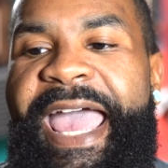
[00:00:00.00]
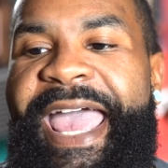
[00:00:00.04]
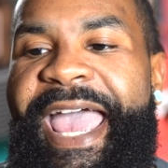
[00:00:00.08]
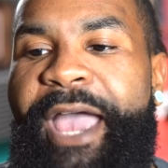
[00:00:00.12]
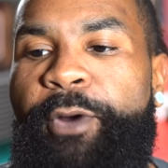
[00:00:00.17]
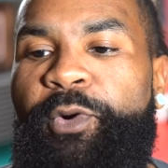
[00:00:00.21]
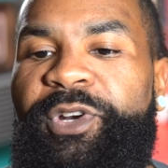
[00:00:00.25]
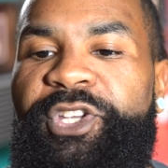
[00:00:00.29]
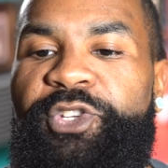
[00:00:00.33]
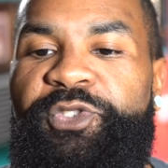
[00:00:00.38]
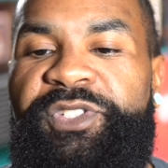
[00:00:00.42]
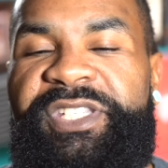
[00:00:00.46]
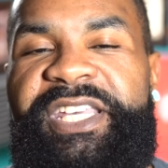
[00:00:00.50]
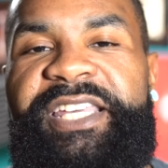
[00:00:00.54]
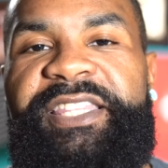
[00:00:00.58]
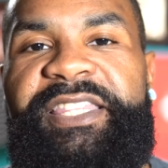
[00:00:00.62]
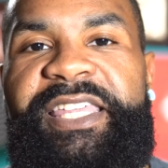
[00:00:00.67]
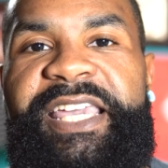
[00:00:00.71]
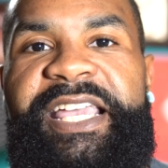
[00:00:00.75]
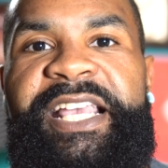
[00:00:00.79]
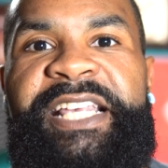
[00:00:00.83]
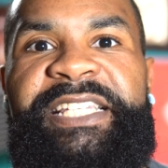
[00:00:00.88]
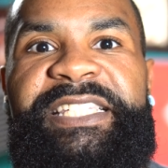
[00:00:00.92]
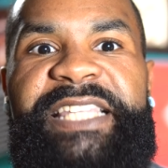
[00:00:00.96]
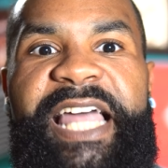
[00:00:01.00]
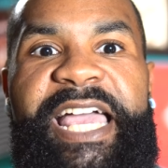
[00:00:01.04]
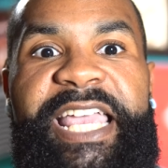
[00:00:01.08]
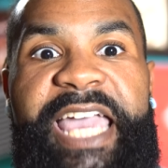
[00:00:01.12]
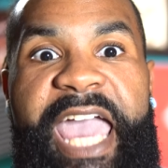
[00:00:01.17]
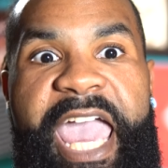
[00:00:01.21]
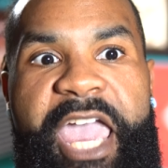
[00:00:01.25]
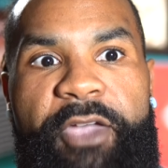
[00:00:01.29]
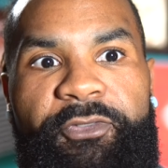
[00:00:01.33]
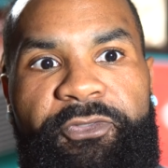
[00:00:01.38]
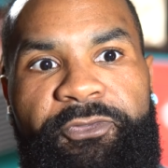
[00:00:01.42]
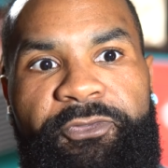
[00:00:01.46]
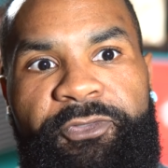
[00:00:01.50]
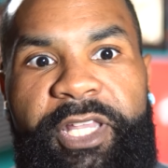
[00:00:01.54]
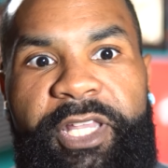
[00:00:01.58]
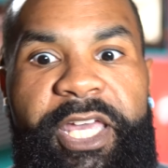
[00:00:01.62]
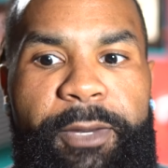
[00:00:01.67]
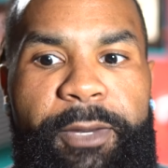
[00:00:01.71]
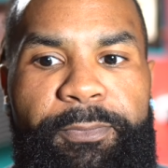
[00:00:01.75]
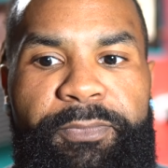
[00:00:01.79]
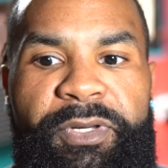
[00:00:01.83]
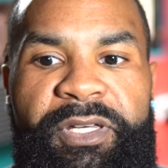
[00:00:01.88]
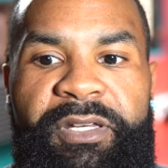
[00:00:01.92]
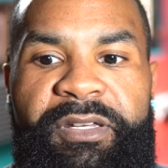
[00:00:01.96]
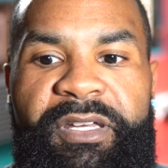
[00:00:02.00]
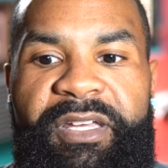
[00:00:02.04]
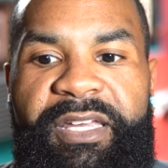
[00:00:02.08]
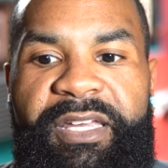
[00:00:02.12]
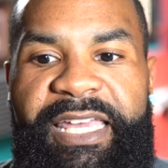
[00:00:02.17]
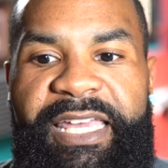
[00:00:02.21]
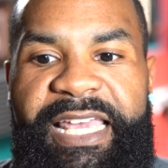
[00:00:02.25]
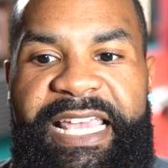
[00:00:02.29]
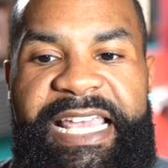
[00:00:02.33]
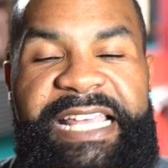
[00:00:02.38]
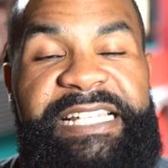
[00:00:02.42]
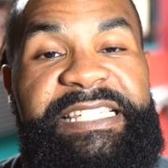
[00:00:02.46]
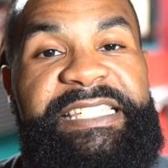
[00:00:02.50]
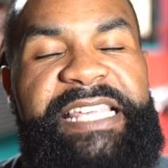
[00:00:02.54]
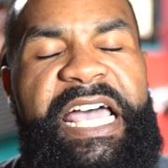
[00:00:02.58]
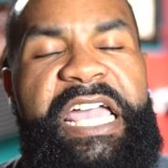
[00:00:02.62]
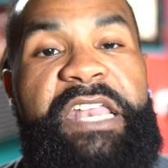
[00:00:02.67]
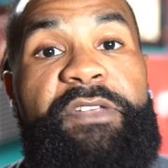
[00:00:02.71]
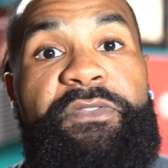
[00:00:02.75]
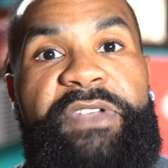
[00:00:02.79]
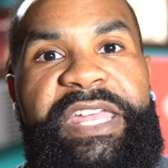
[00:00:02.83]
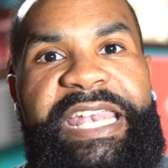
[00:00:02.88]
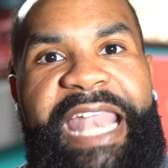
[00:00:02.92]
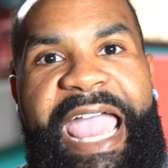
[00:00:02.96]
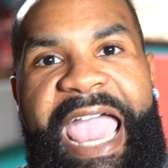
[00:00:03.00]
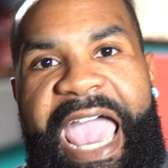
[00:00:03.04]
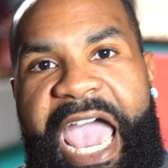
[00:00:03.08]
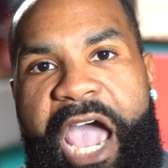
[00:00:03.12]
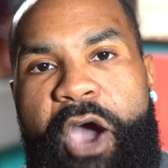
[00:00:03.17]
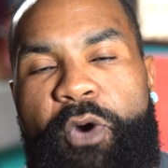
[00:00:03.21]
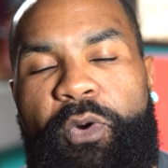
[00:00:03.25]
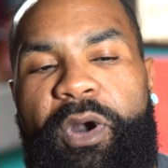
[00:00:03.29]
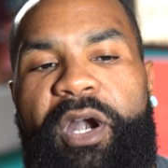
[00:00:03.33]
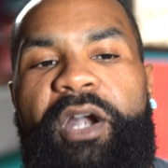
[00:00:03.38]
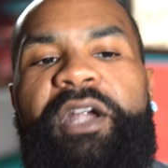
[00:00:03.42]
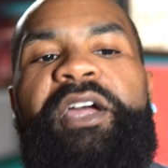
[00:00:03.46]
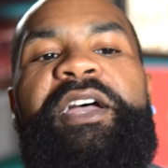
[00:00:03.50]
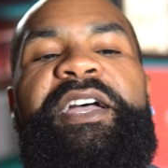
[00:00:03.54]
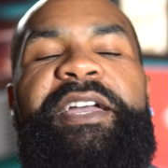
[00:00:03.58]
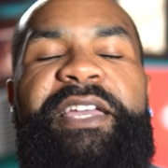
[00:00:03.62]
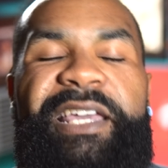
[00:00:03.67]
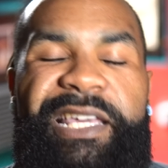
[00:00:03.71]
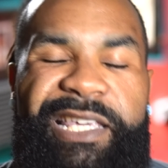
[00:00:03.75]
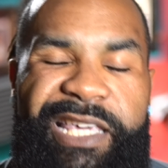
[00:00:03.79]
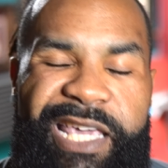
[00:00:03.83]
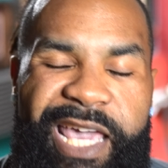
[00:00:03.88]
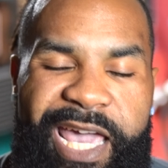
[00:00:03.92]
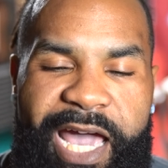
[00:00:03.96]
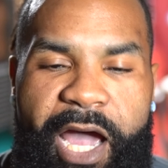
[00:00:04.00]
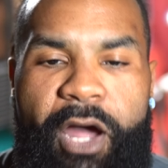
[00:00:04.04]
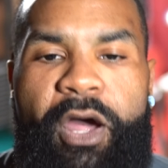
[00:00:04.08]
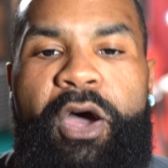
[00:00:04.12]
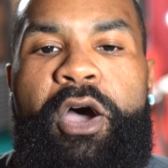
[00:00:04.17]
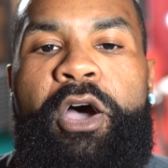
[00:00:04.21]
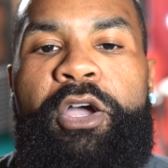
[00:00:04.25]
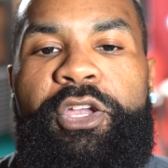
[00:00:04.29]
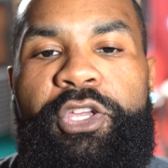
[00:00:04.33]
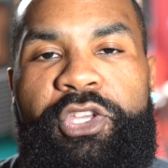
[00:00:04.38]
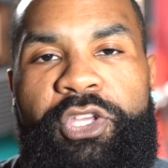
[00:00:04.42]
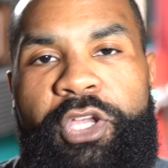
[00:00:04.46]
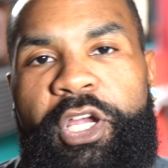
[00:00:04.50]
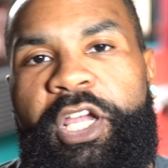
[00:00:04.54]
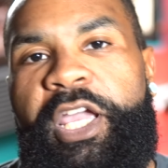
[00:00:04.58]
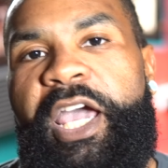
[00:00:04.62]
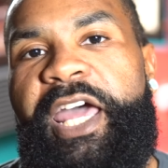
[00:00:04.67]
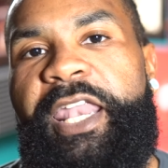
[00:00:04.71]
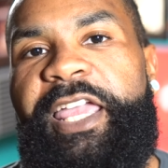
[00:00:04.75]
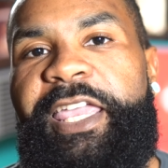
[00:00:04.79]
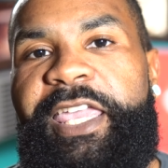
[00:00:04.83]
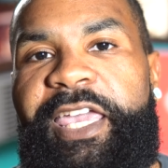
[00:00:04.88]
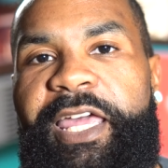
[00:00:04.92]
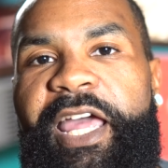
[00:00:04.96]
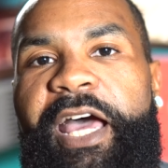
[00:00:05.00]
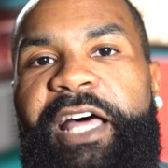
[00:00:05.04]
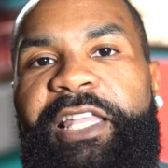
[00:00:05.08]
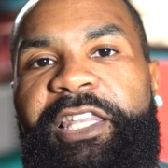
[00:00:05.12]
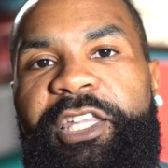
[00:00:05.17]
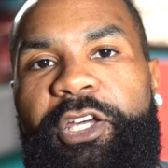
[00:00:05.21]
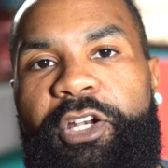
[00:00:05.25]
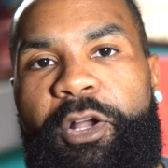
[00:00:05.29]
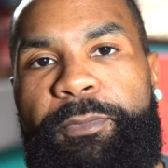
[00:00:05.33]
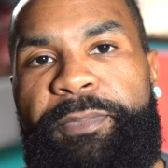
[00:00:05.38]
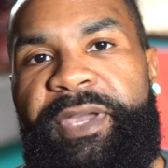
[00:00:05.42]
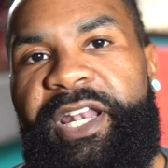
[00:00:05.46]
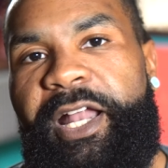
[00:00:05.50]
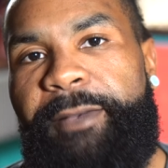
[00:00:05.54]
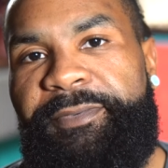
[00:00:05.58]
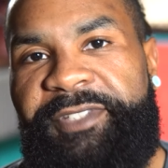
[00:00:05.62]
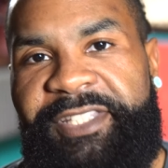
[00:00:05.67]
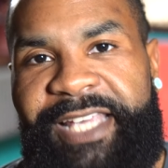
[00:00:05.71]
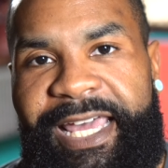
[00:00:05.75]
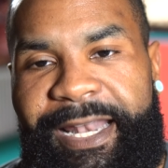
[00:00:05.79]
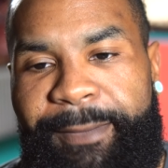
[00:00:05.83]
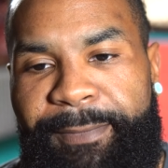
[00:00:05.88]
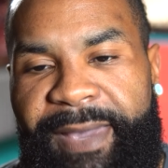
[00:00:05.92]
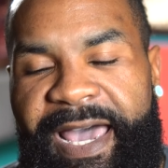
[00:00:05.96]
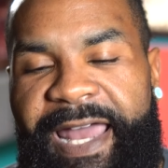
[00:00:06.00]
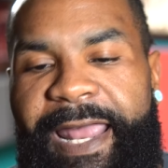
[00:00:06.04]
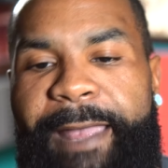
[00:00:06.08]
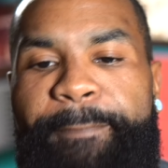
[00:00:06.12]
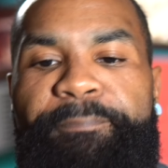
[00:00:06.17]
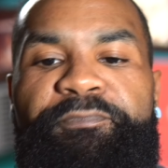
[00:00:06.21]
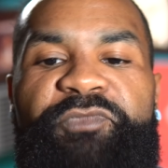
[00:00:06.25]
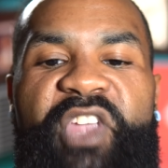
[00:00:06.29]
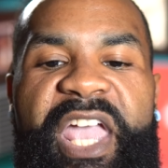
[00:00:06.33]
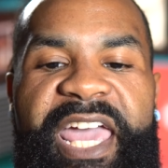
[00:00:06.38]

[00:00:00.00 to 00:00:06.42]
And when you see things like a flip inside of an hour, yeah, you're going to get a little bit upset about it.